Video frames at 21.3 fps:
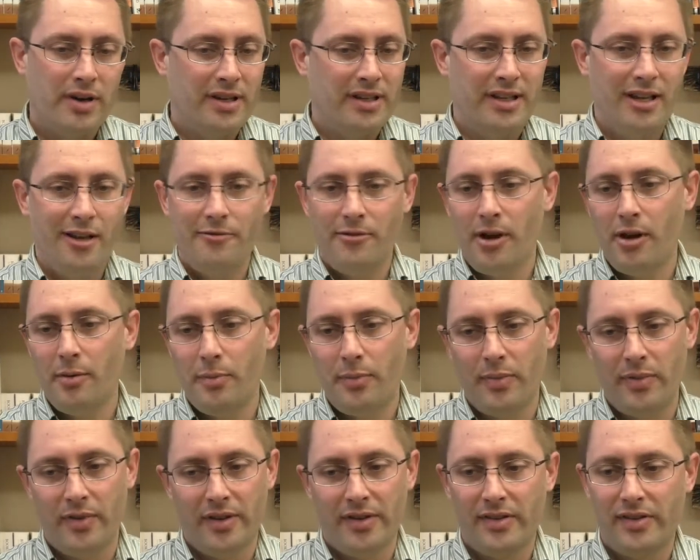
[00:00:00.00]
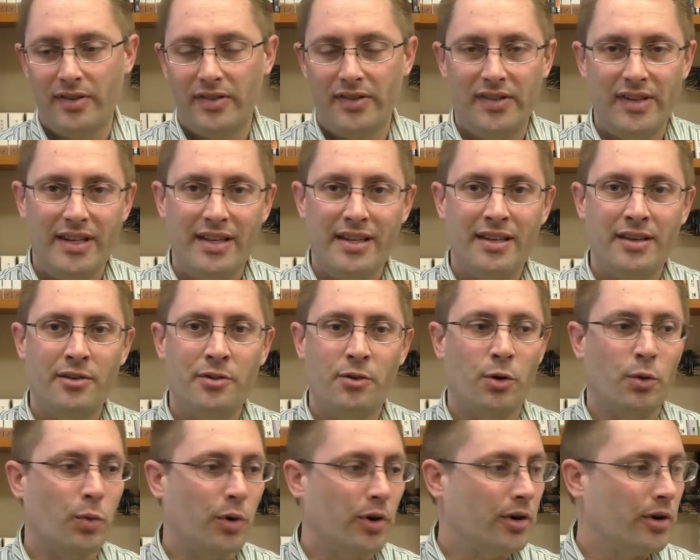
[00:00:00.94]
give up this sin,
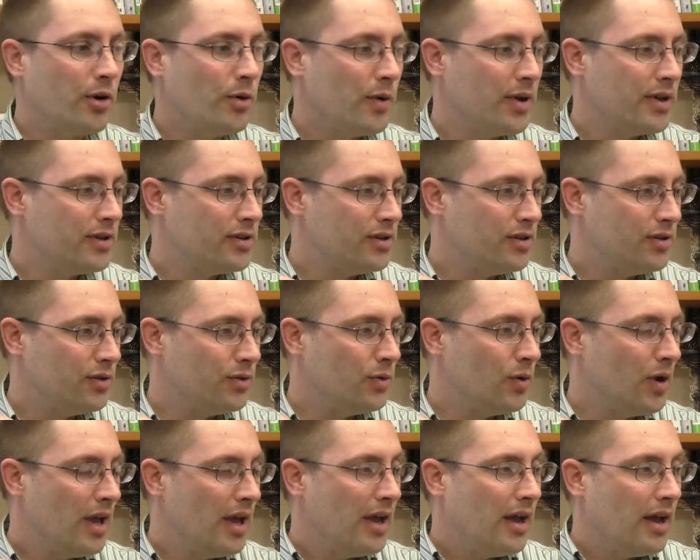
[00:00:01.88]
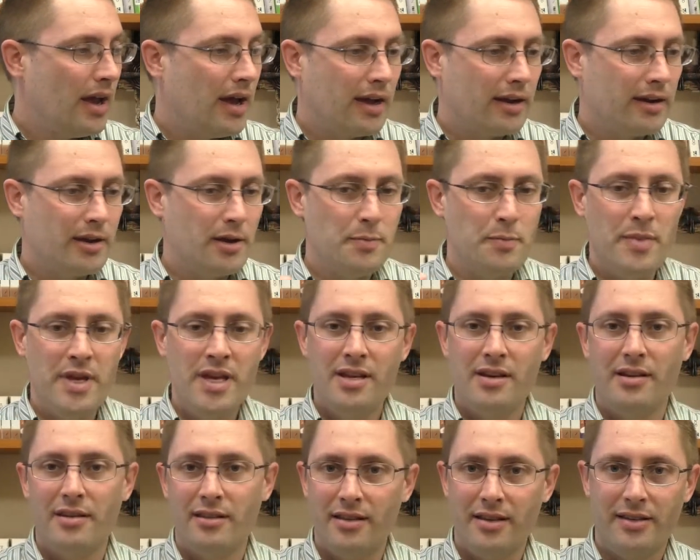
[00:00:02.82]
or we're going to
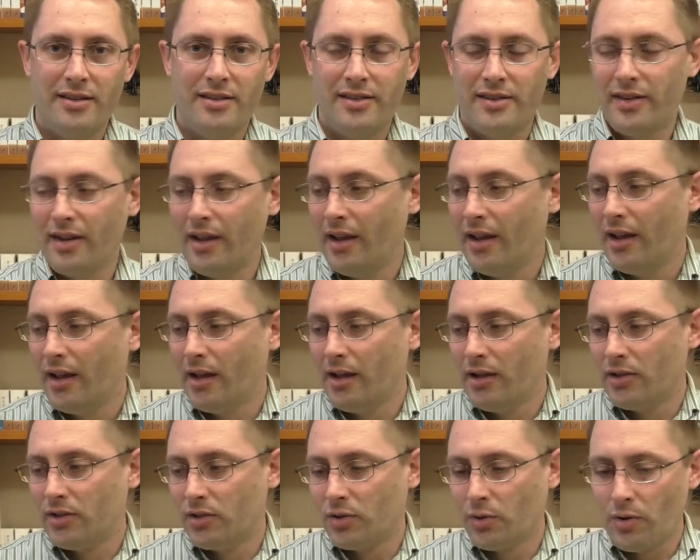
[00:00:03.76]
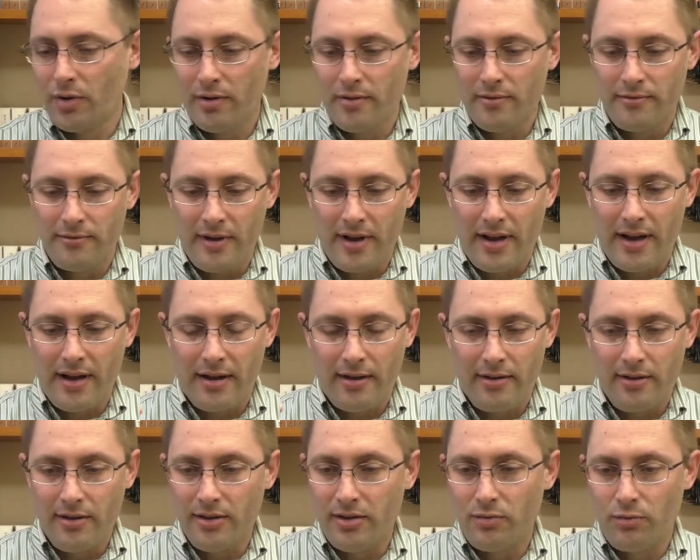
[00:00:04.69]
commit this sort
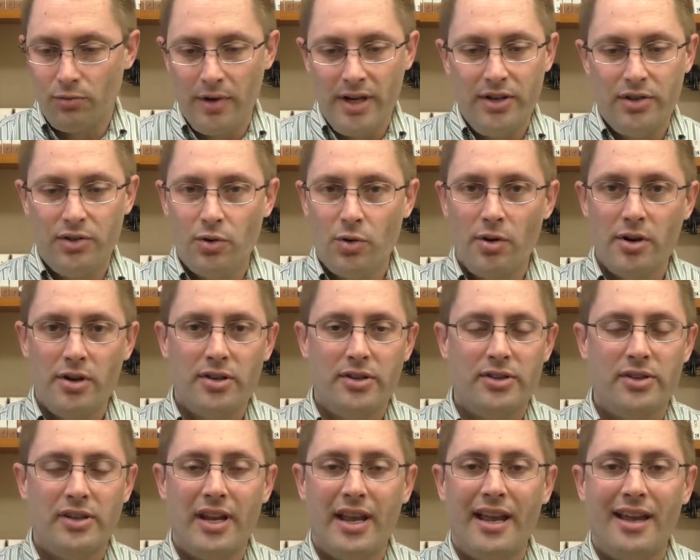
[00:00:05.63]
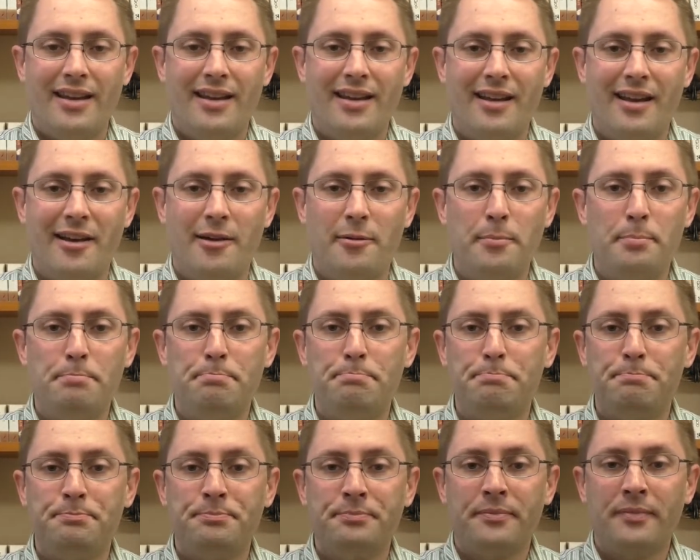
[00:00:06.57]
of this resource.
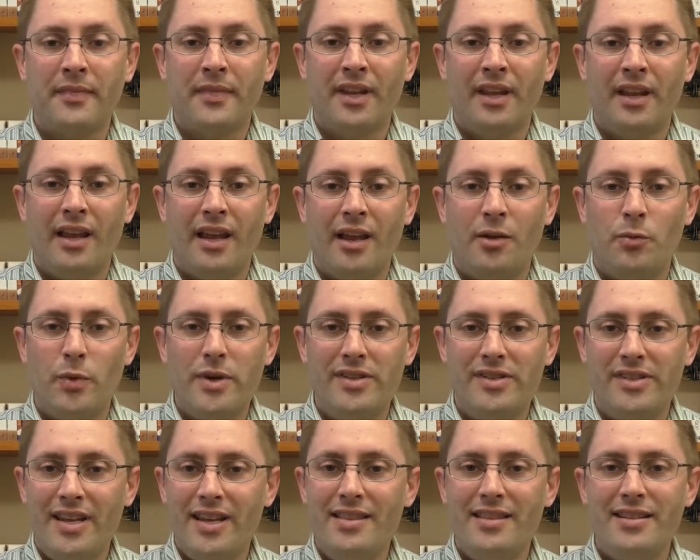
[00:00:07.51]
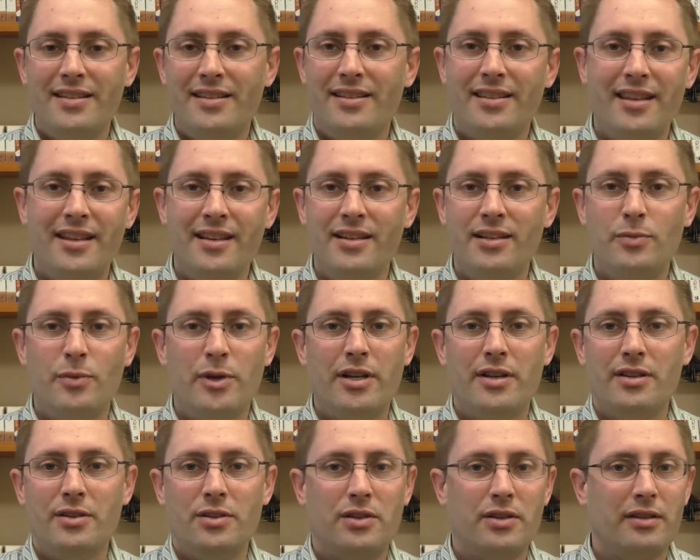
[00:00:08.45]
And we say these things
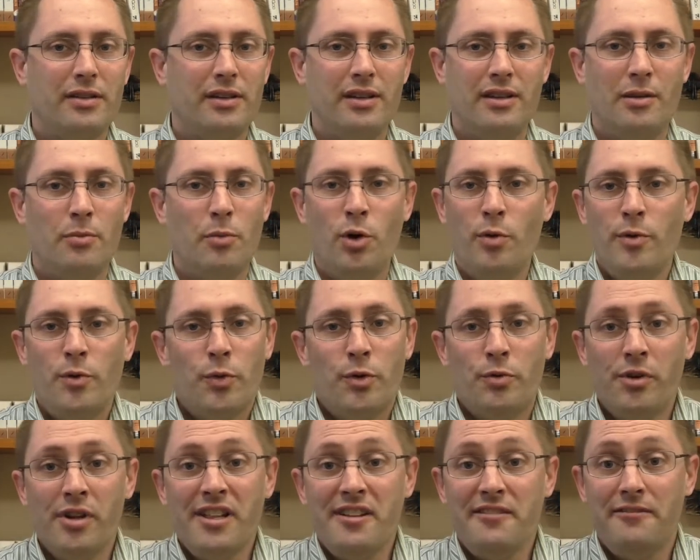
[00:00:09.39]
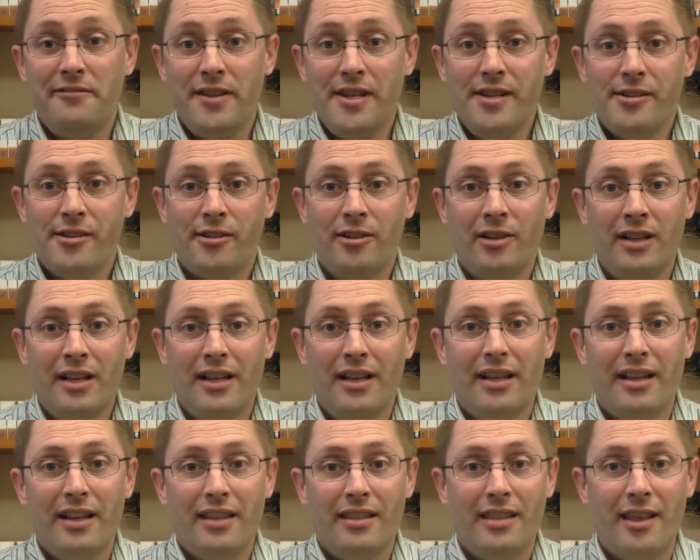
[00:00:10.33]
because in the moment we really feel
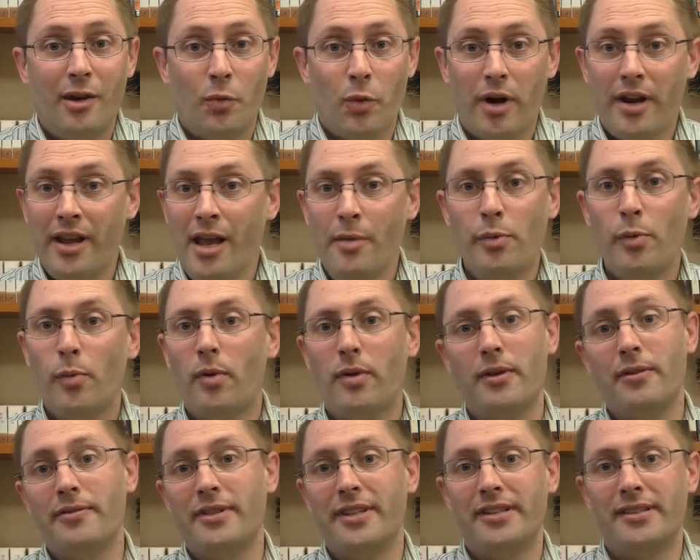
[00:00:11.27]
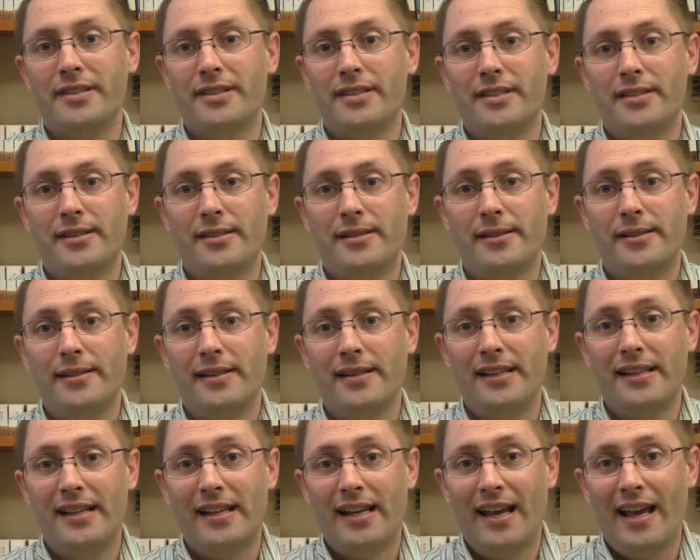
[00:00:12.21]
that we're capable of this.
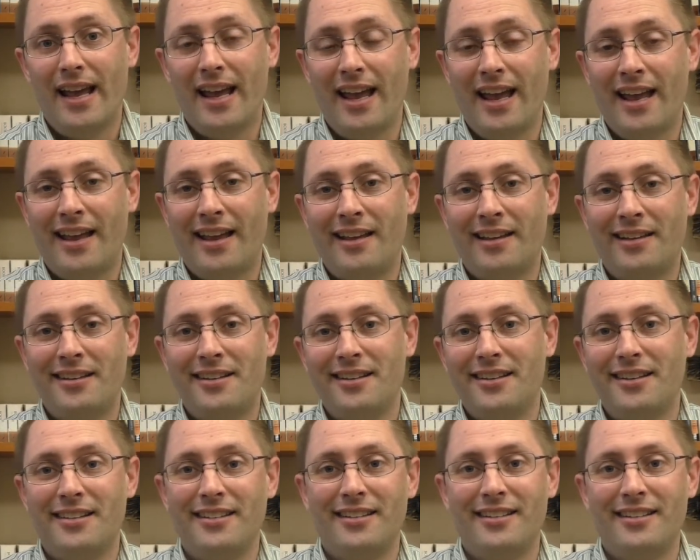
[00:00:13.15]
And